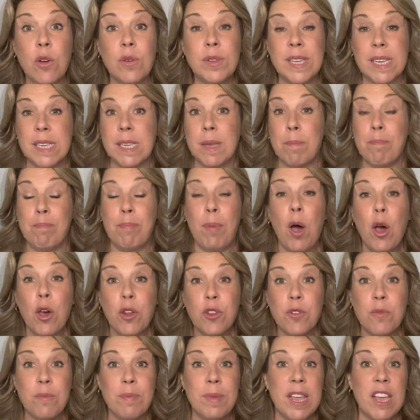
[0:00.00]
Does it
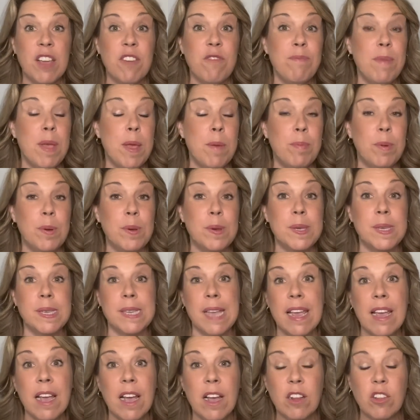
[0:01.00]
bother me if people
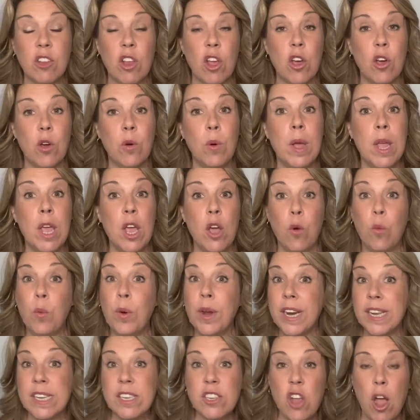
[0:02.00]
say hello? Would
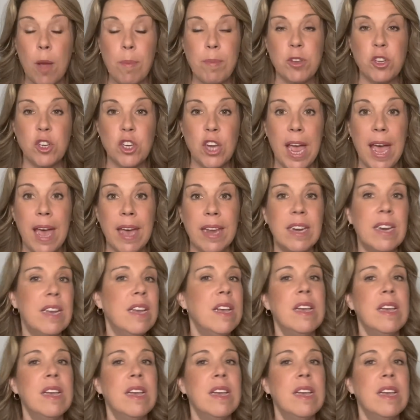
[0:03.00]
I stop and chat?